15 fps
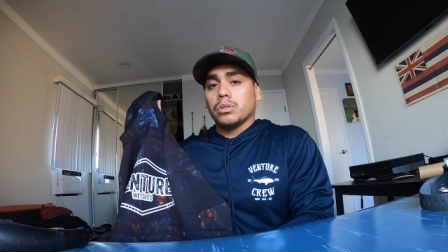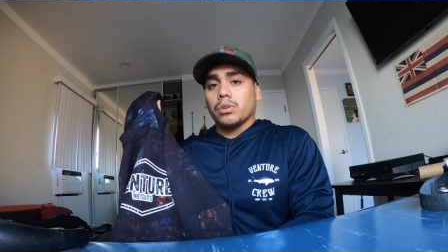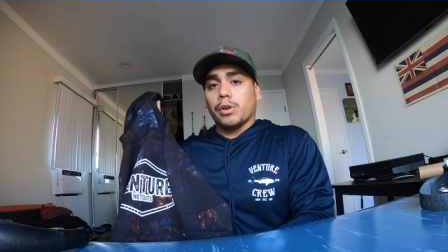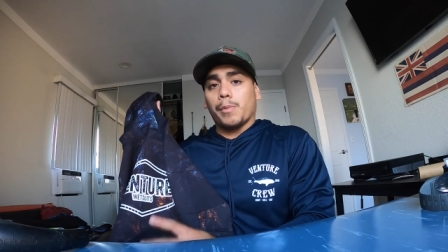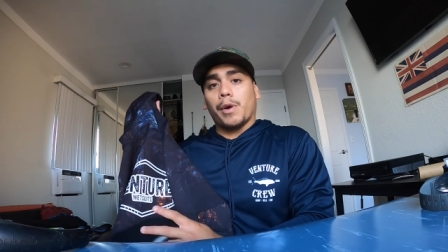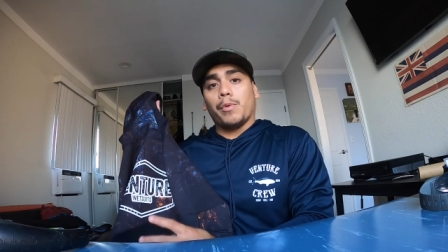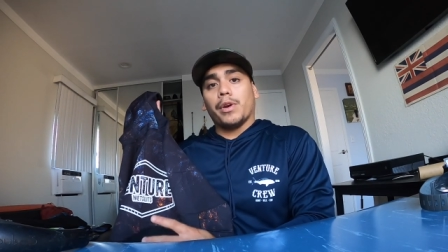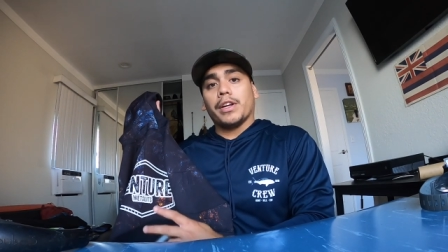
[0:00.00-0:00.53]
so
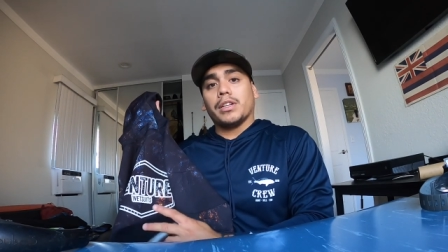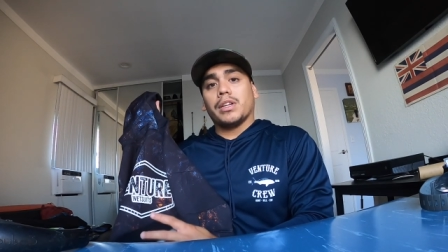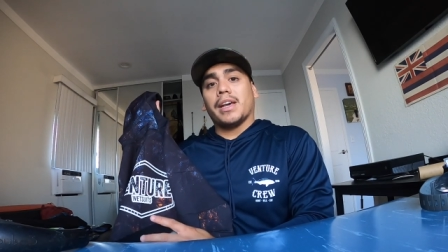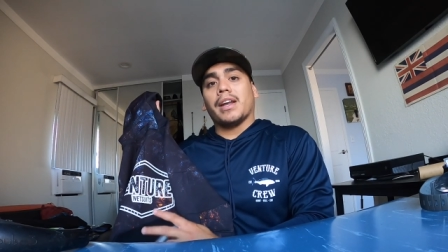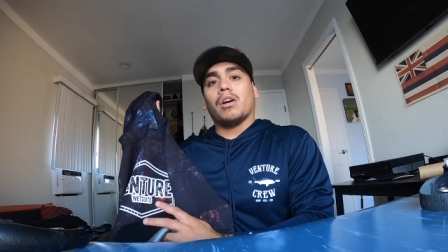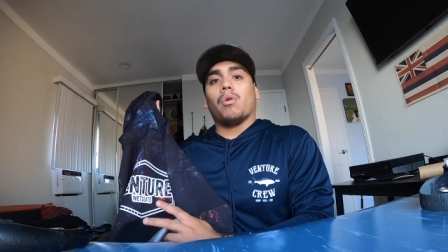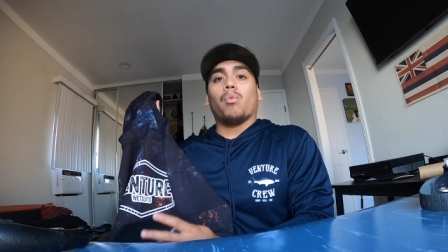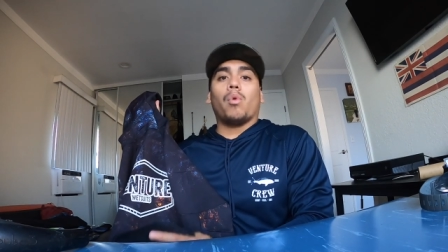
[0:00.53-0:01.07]
you might want to
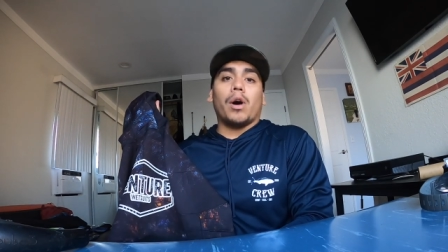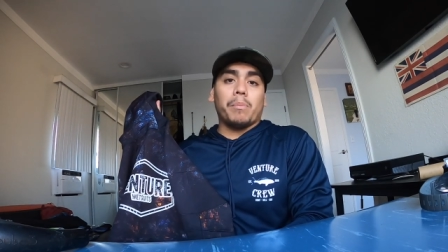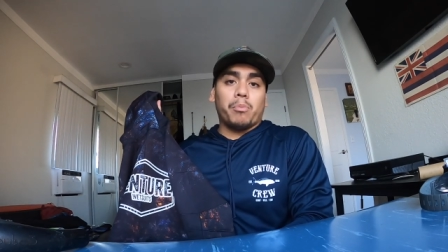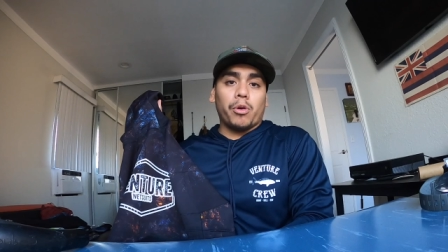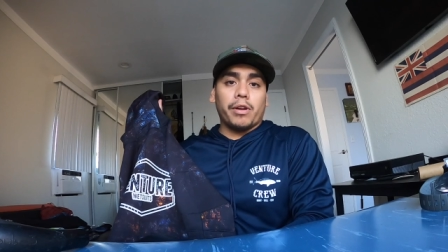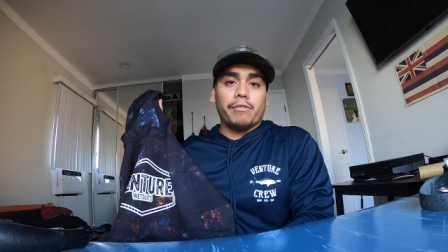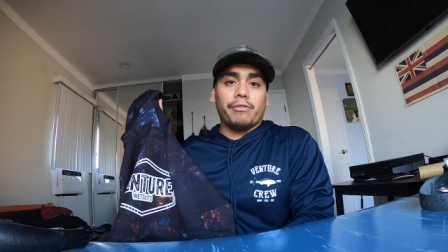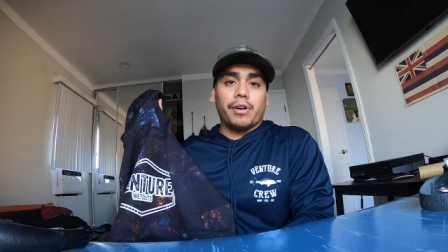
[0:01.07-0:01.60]
get a
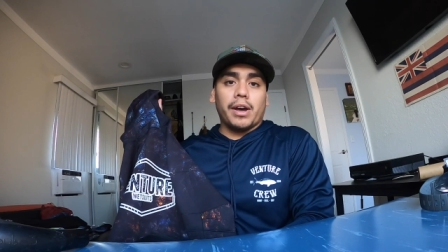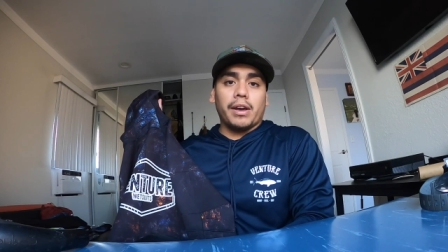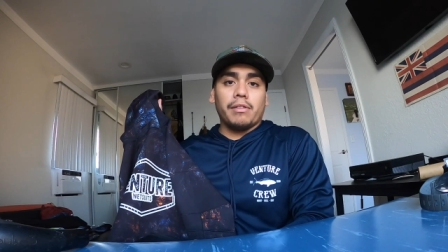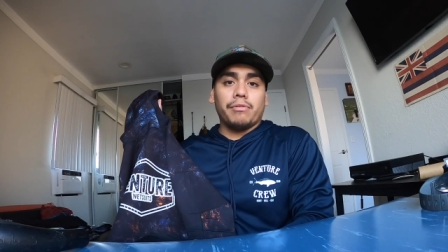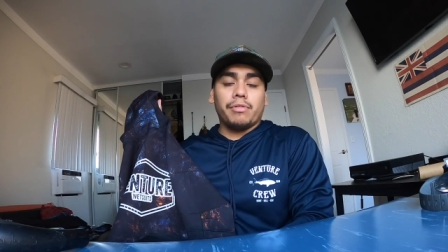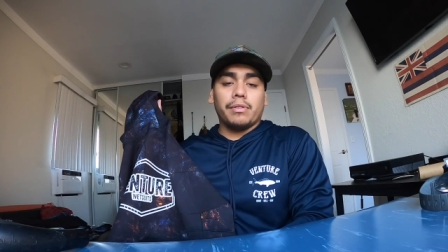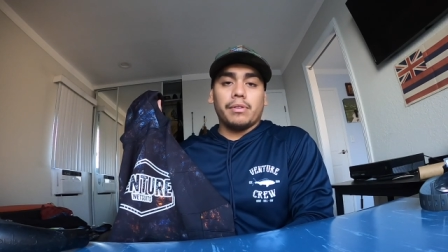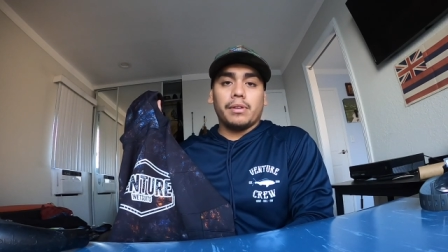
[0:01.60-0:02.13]

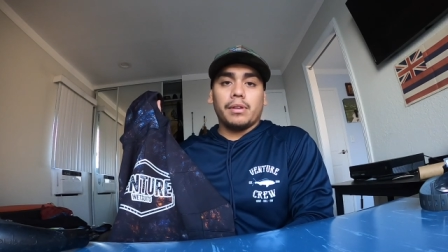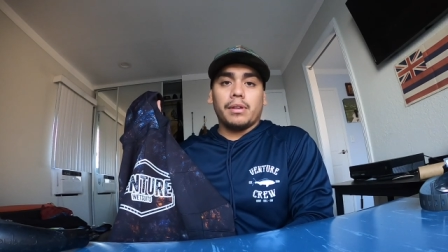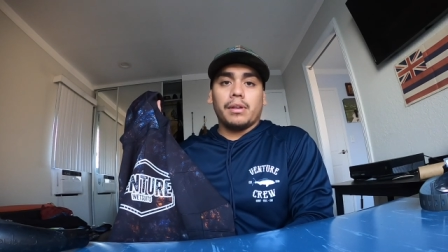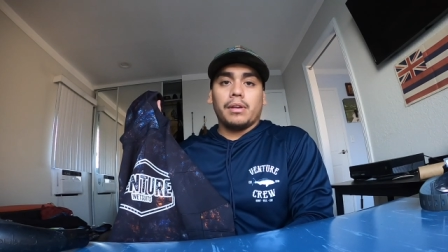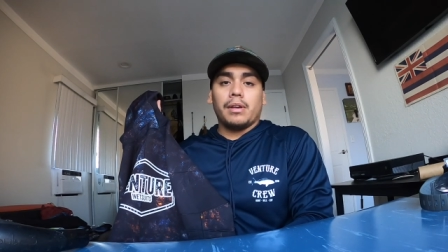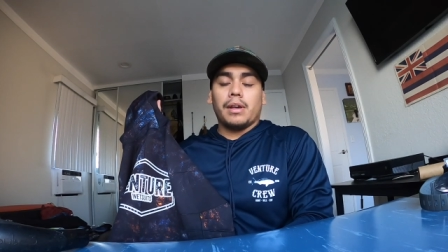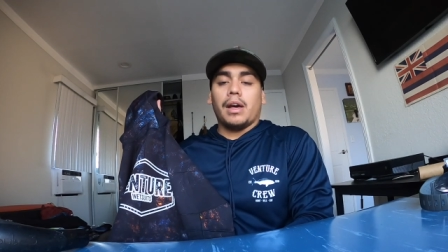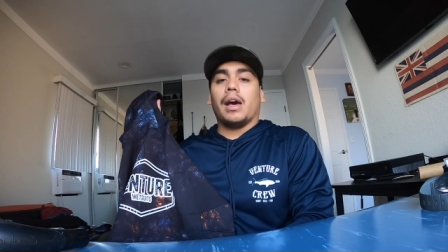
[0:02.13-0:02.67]
1.5,
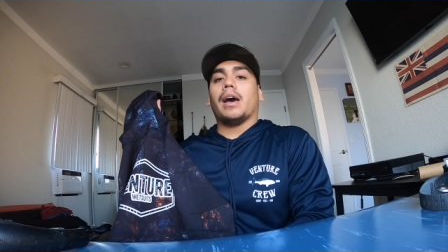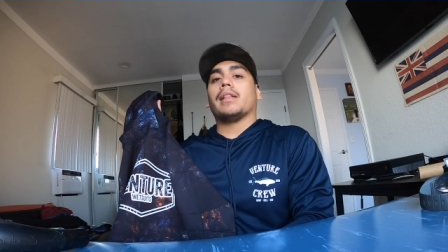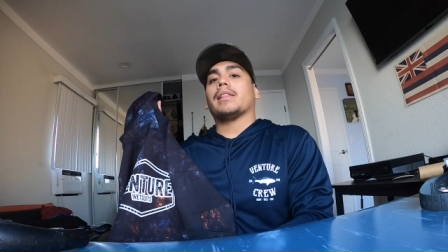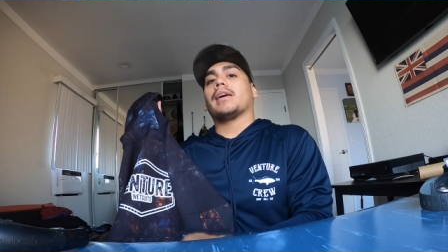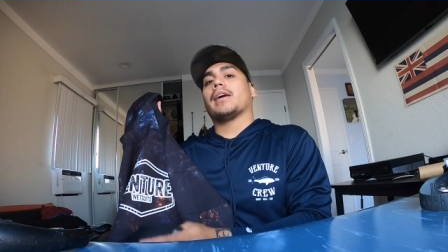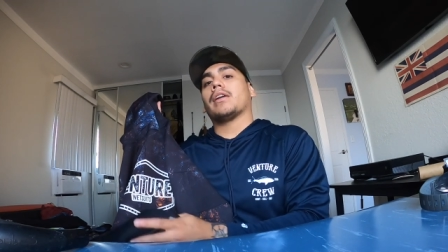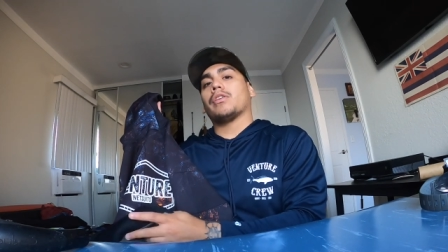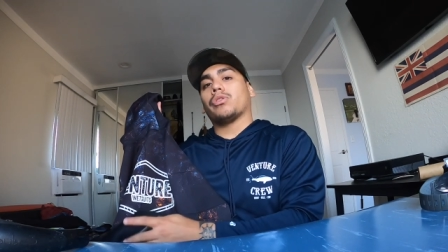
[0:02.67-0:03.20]
and
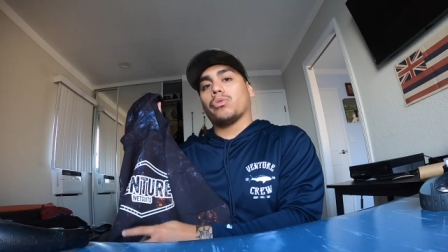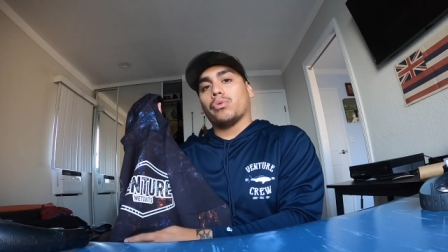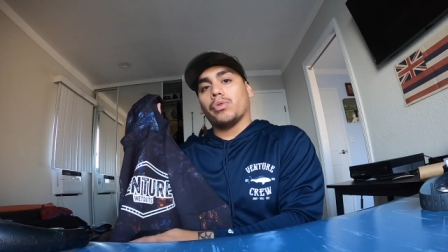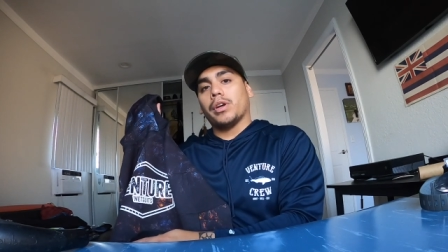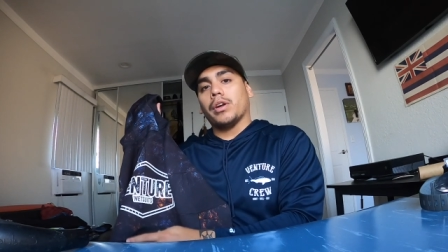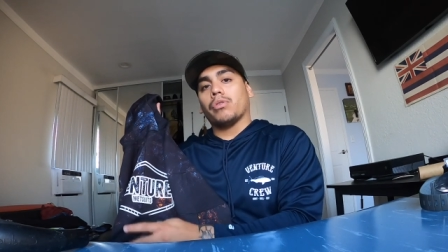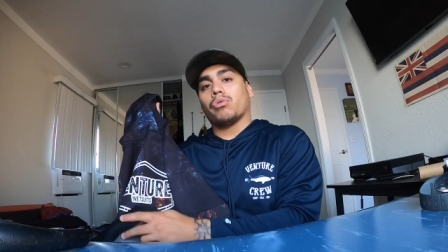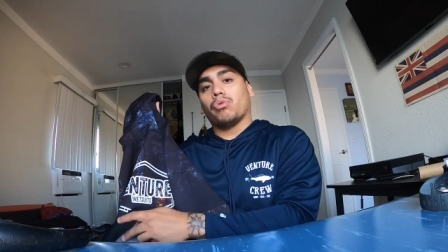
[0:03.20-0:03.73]
then get a
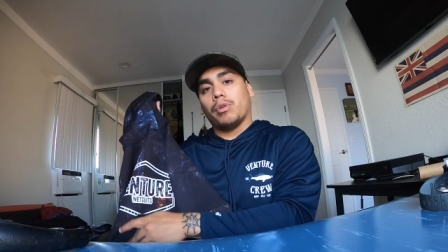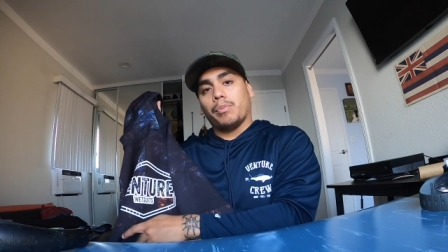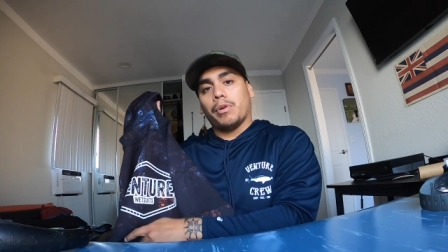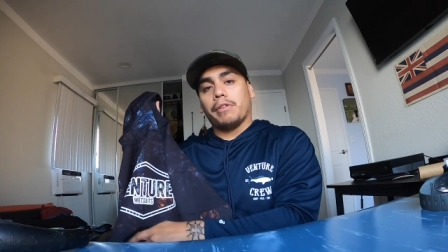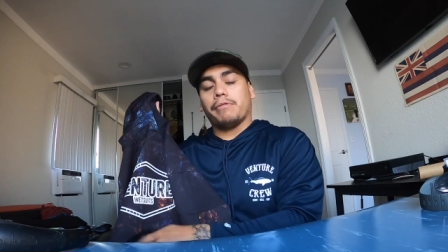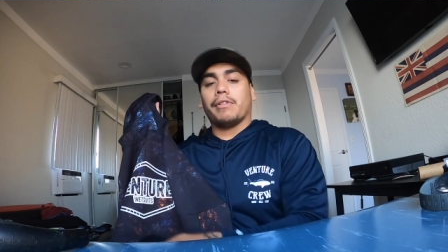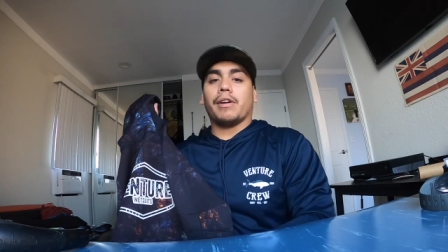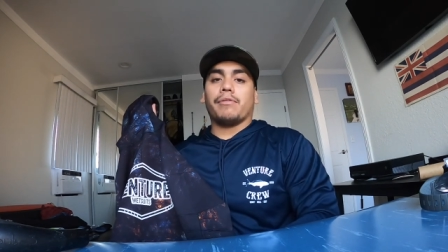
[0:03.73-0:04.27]
three or
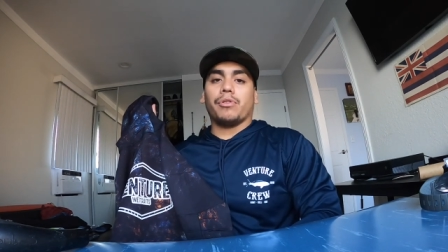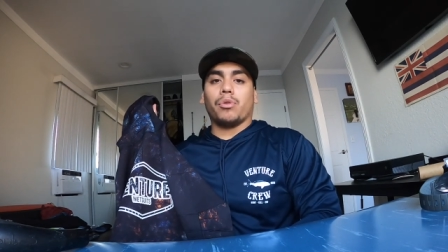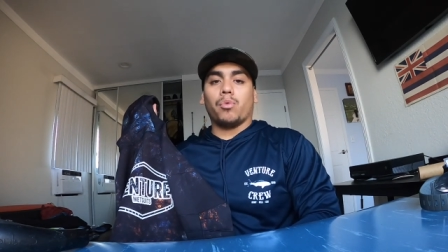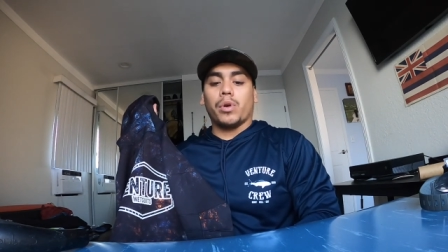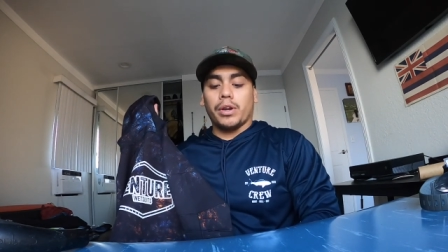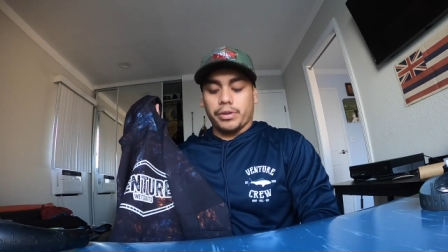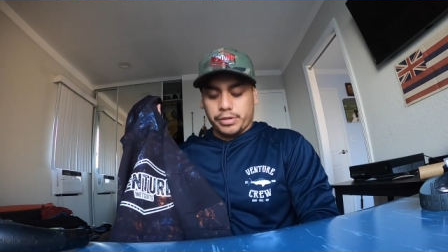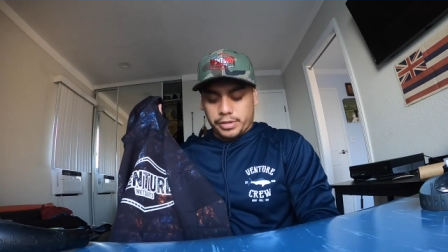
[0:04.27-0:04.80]
3.5 for the
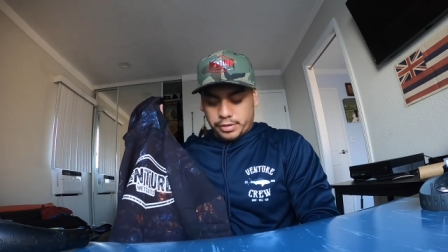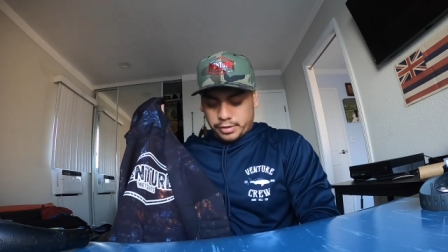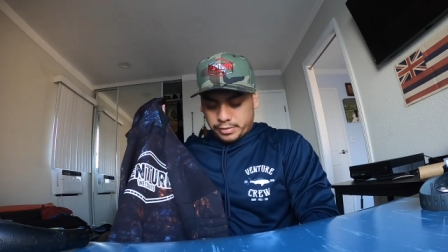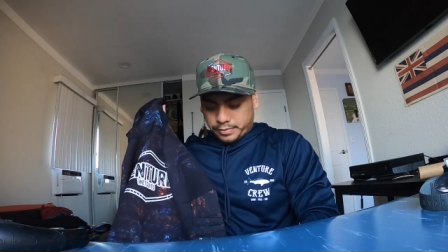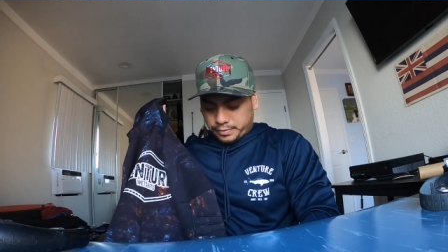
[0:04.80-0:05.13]
winners.